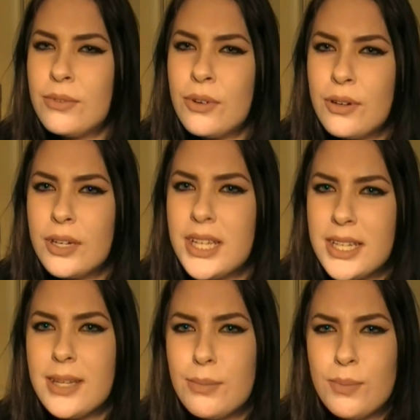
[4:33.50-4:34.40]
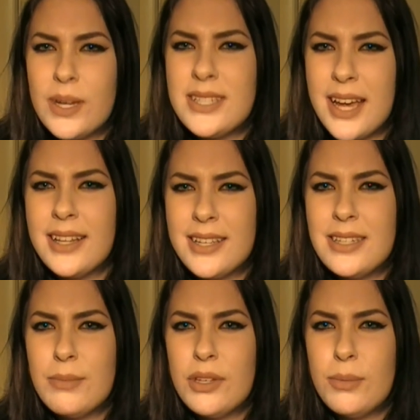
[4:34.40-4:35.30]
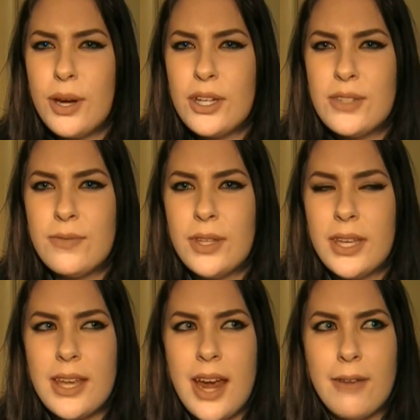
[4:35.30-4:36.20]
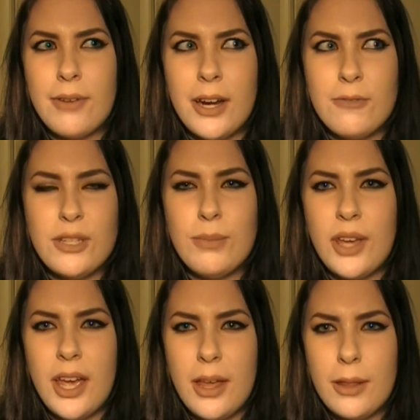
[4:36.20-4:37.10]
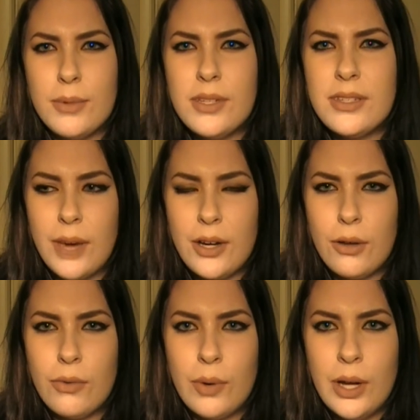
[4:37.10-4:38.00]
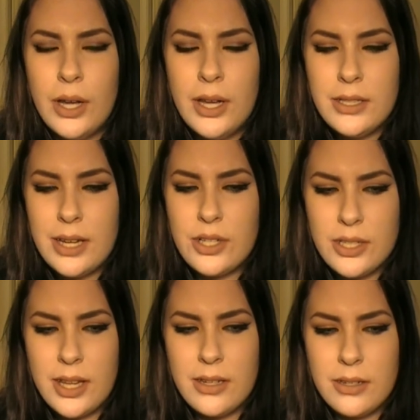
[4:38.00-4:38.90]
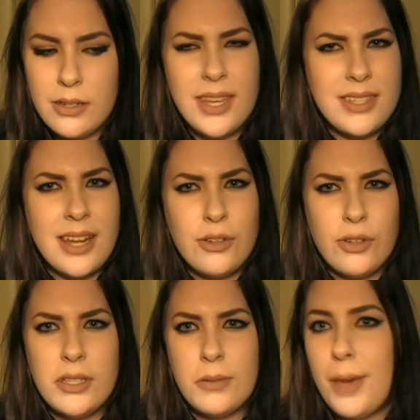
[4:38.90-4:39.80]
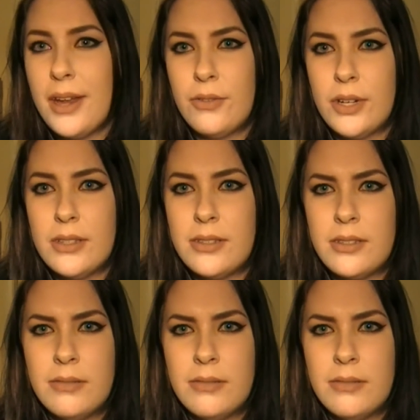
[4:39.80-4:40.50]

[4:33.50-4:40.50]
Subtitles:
not exactly similar, but I just feel like they have kind of similar elements. I know Dashing Santa, I think it's tangerines or mandarins.